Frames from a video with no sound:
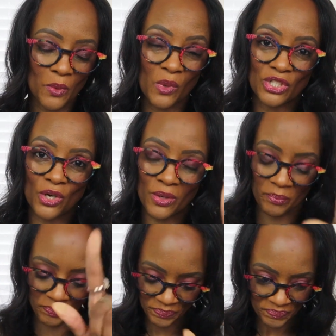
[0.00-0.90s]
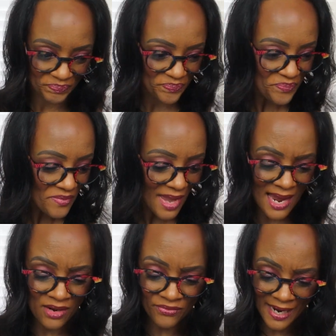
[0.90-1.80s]
We'll take it.
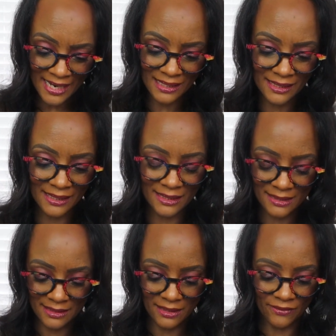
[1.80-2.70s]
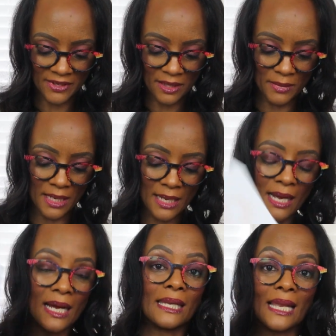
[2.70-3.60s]
And finally, this Give Them
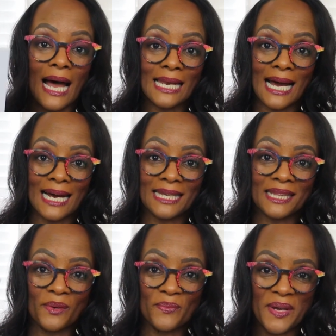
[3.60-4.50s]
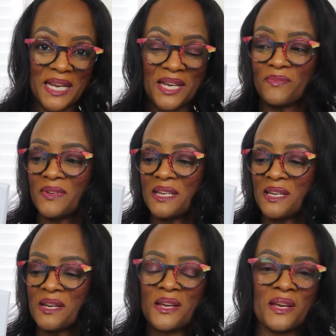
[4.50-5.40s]
Lala, the
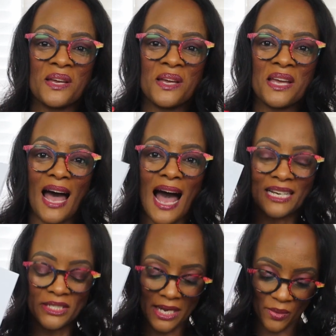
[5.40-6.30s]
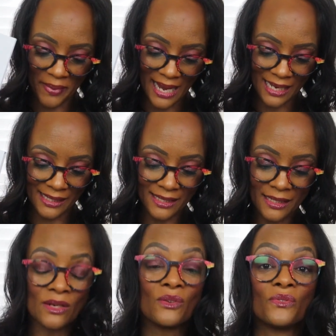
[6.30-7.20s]
baby eyeshadow palette,
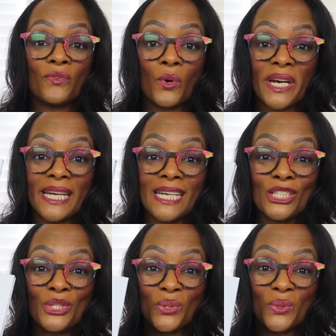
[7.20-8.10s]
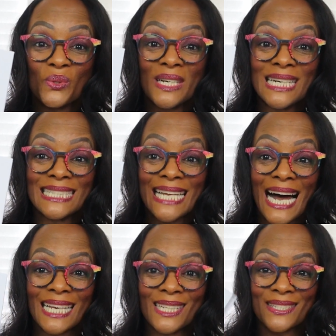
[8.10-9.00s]

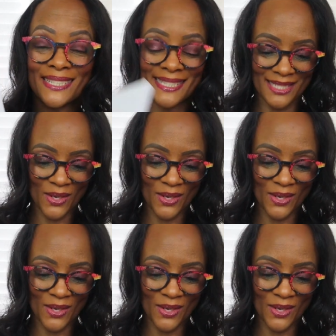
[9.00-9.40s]
$42.